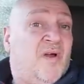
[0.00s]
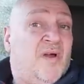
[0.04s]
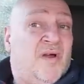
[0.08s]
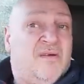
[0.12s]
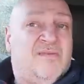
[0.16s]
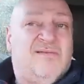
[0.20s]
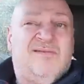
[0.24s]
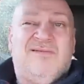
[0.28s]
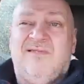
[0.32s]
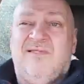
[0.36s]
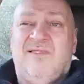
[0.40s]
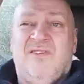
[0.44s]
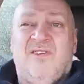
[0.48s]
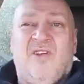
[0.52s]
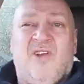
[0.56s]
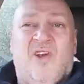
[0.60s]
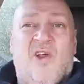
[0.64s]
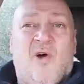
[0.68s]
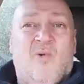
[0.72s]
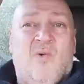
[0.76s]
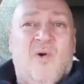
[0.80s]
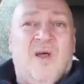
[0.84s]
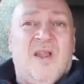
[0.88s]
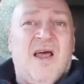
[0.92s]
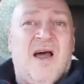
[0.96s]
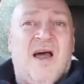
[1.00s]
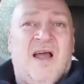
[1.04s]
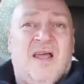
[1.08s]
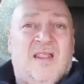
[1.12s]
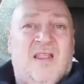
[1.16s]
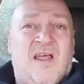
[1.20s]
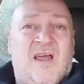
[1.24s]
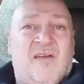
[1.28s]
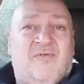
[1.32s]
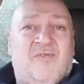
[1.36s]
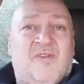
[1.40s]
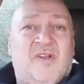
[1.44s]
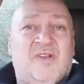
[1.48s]
But, you know, when I
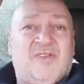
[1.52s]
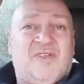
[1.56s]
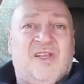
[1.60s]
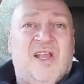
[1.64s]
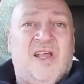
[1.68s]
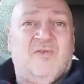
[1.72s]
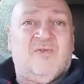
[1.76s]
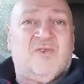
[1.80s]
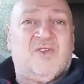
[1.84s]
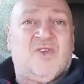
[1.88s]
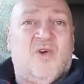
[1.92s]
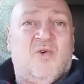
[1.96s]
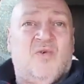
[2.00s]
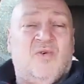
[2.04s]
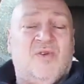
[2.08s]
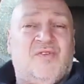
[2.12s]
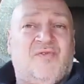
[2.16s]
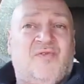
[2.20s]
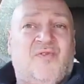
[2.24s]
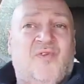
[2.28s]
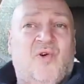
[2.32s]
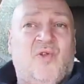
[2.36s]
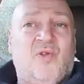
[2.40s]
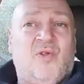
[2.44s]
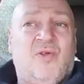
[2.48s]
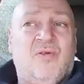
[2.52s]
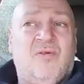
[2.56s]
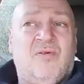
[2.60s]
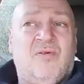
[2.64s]
left, the seg was always full.